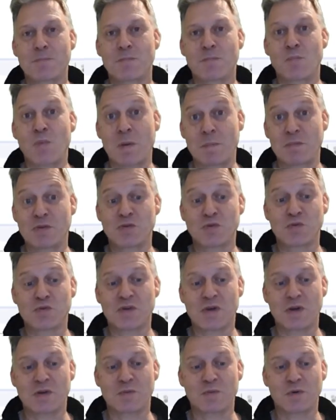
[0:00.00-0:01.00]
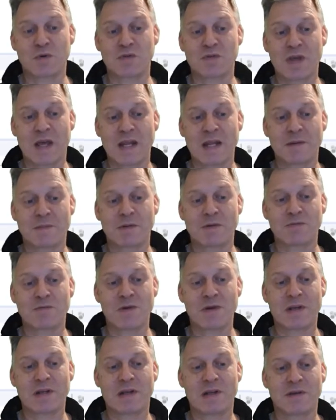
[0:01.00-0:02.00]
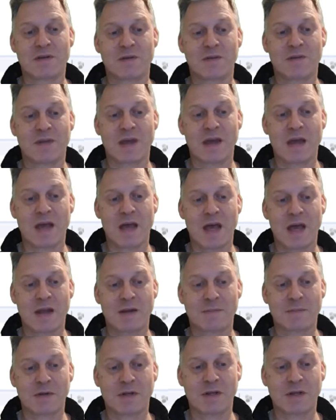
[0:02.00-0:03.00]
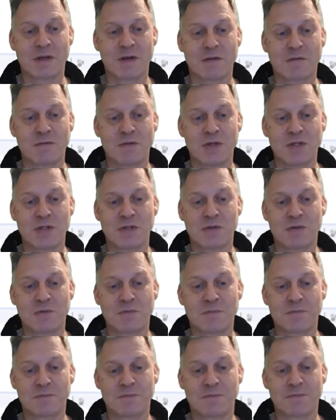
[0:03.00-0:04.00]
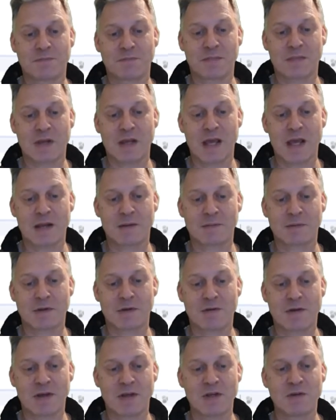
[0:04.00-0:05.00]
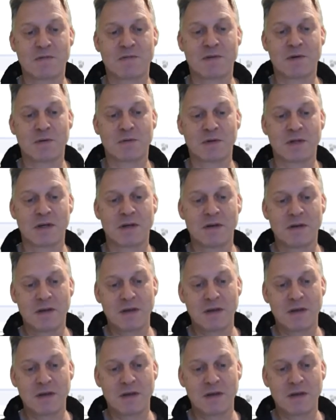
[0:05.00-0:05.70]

where my source code was and I'm going to right click on there and I'm going to go new and I'm going to create a new folder